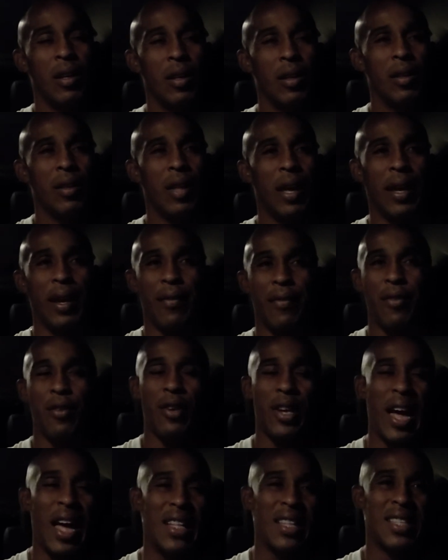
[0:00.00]
that if you're
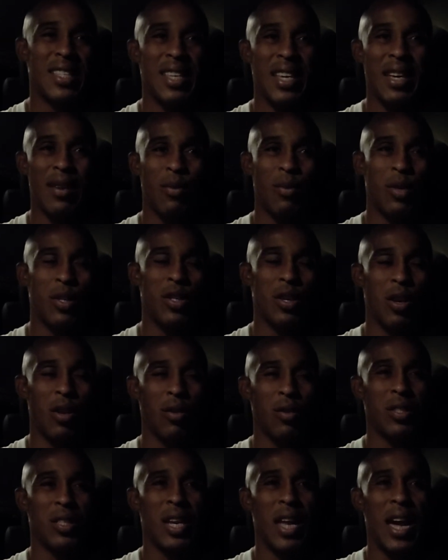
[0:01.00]
not seeing
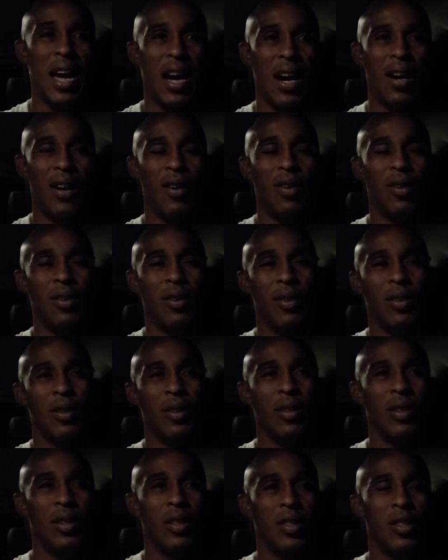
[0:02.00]
results now,
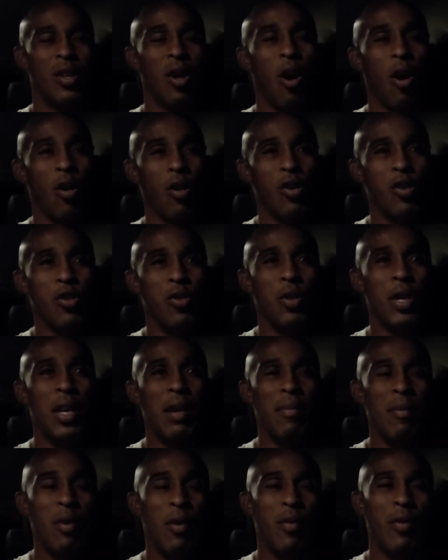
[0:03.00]
as long as you
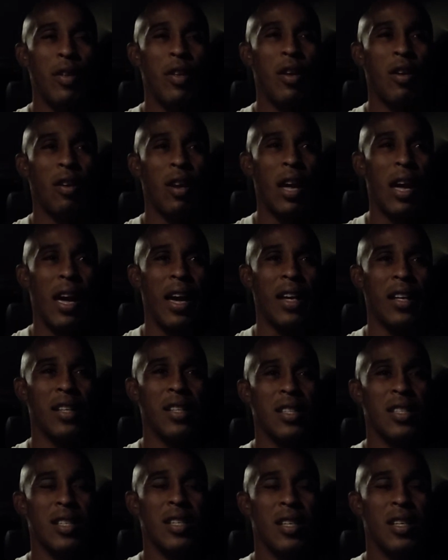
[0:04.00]
keep moving your legs,